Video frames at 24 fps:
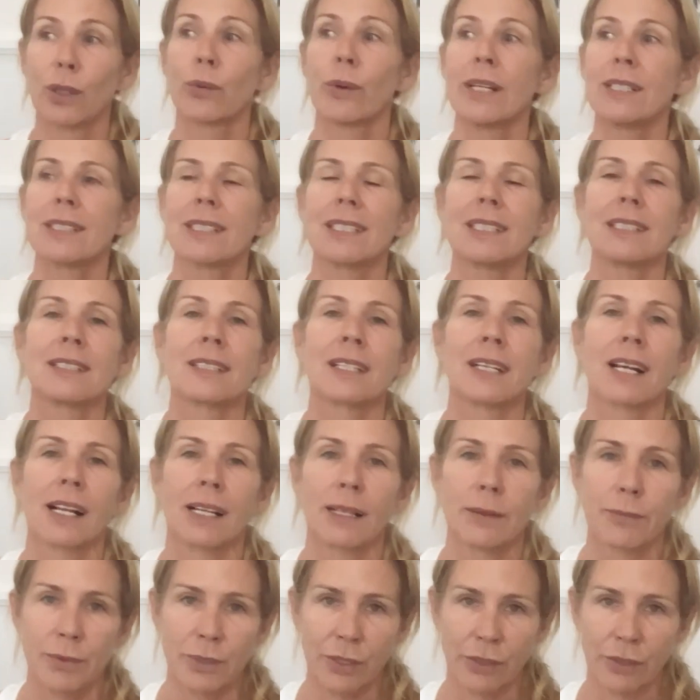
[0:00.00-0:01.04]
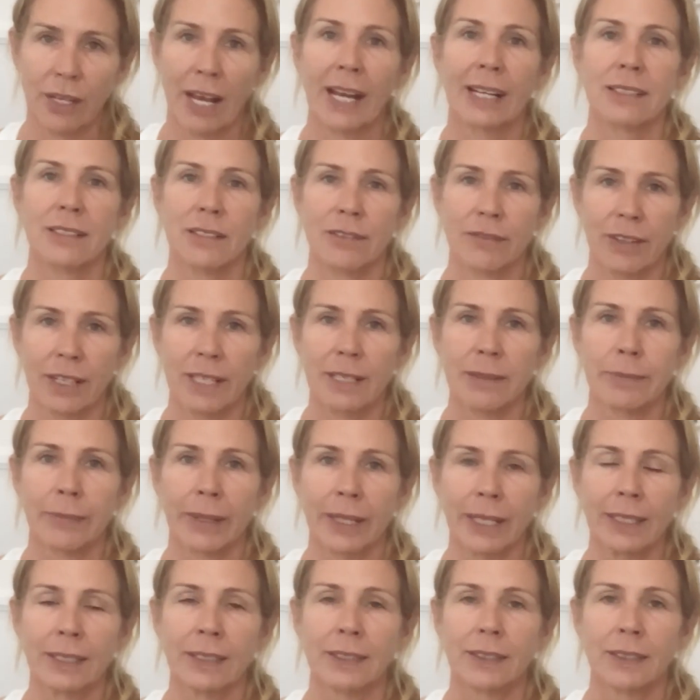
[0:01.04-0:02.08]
Where's this eclipse going to activate me?